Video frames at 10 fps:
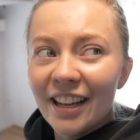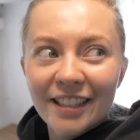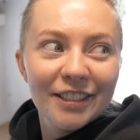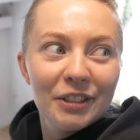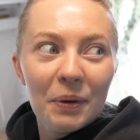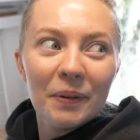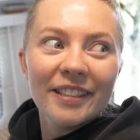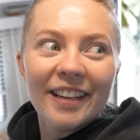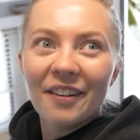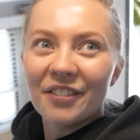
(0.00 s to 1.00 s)
It's you and
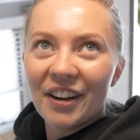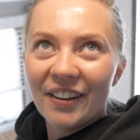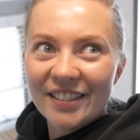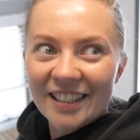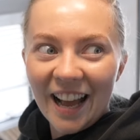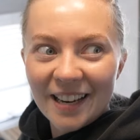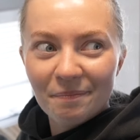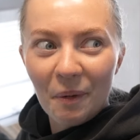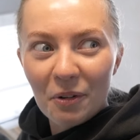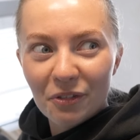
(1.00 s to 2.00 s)
the Caviar outside,
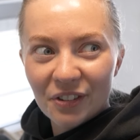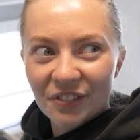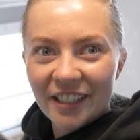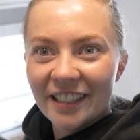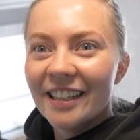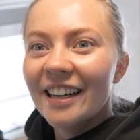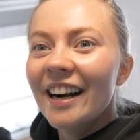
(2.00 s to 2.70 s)
both of you.